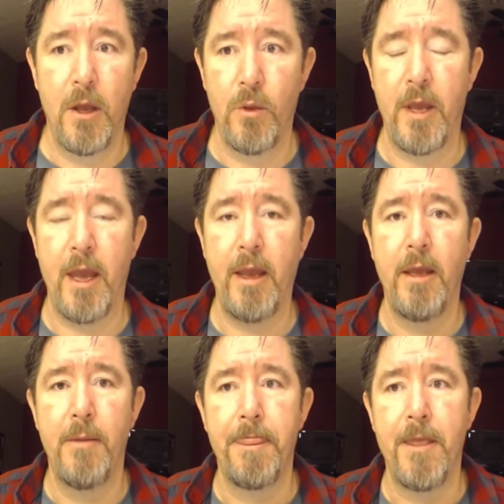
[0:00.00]

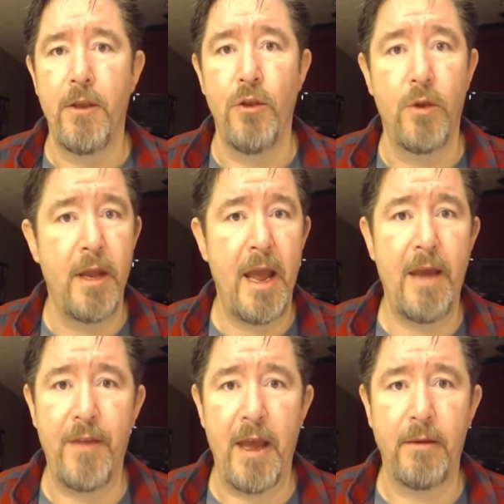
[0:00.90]
Okay, you can
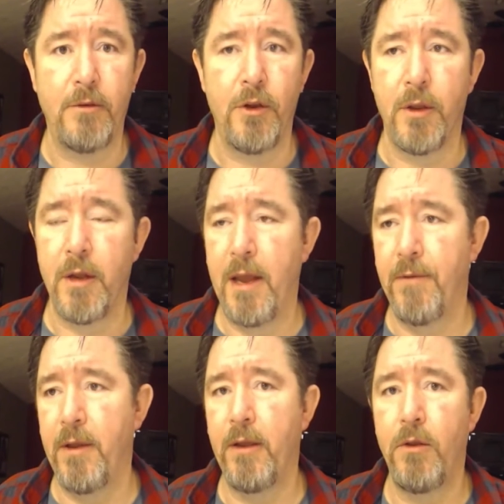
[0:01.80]
have that. You can
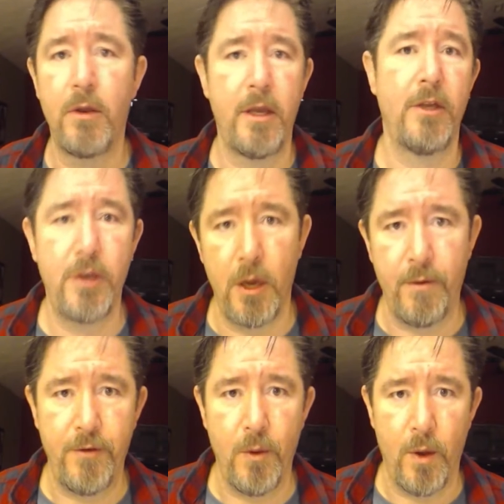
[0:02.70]
have a cooking show
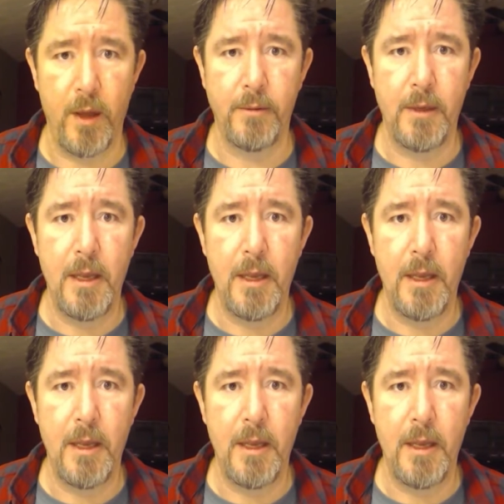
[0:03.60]
if you want.